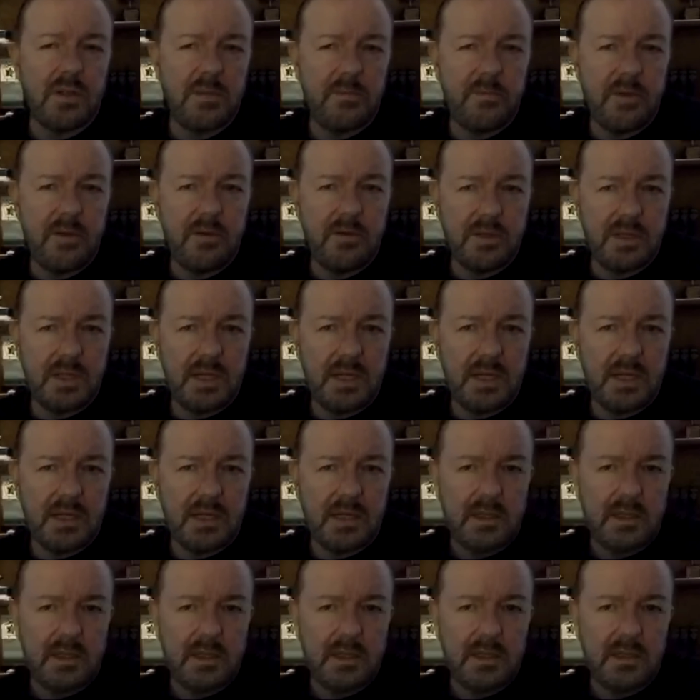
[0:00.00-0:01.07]
Music,
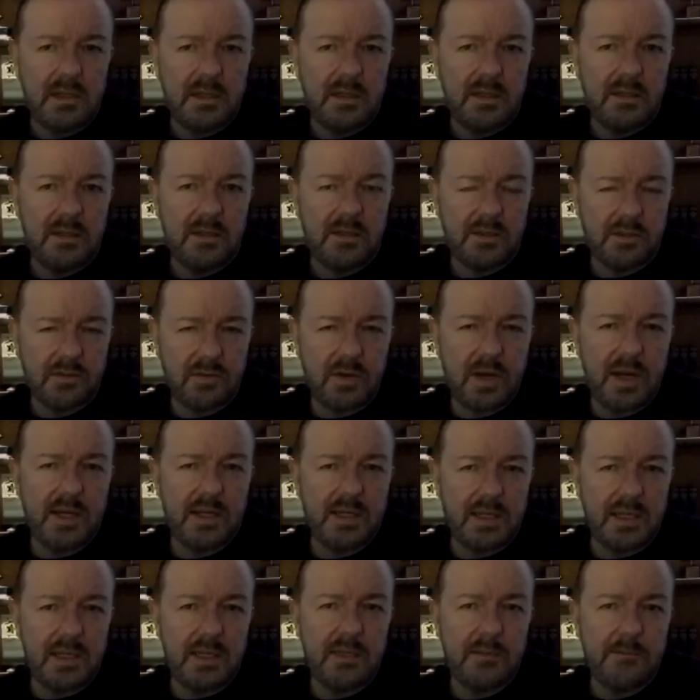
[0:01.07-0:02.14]

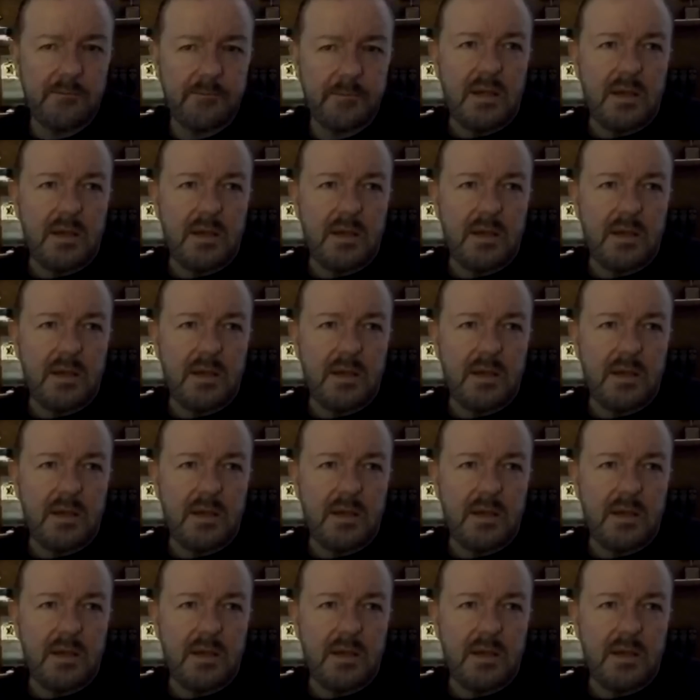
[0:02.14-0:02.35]
Stranded.